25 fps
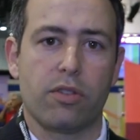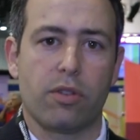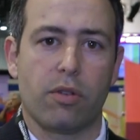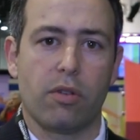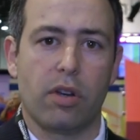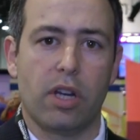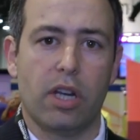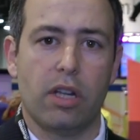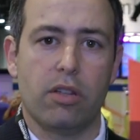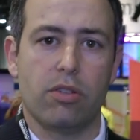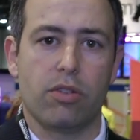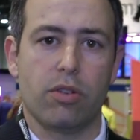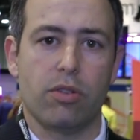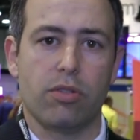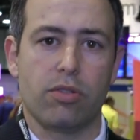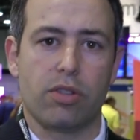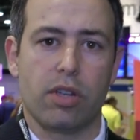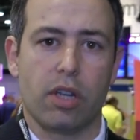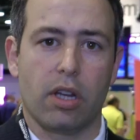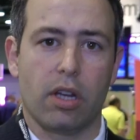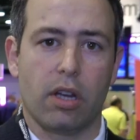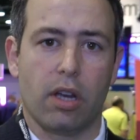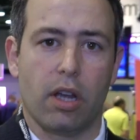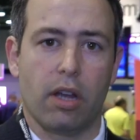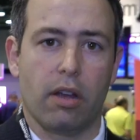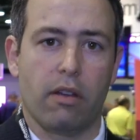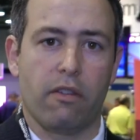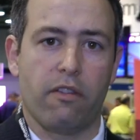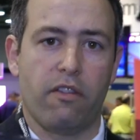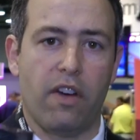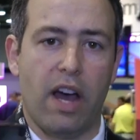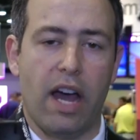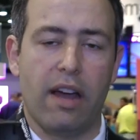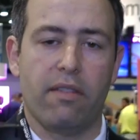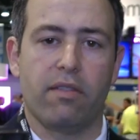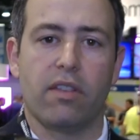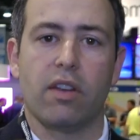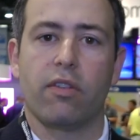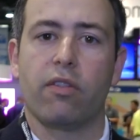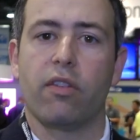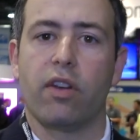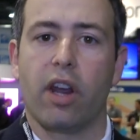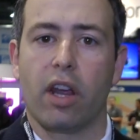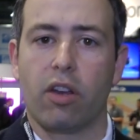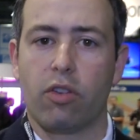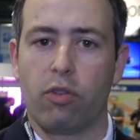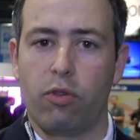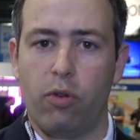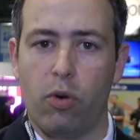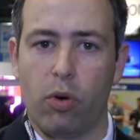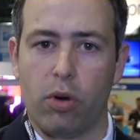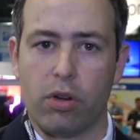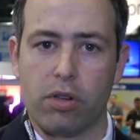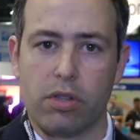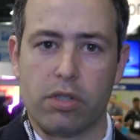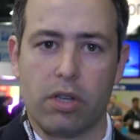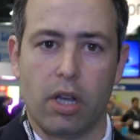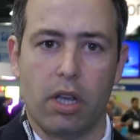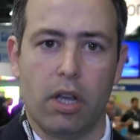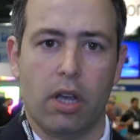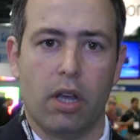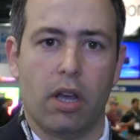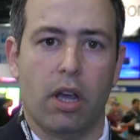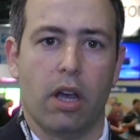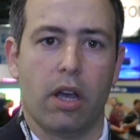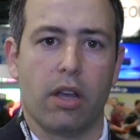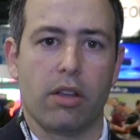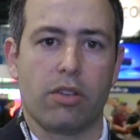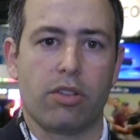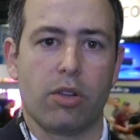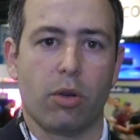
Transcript: screens using five different X4s.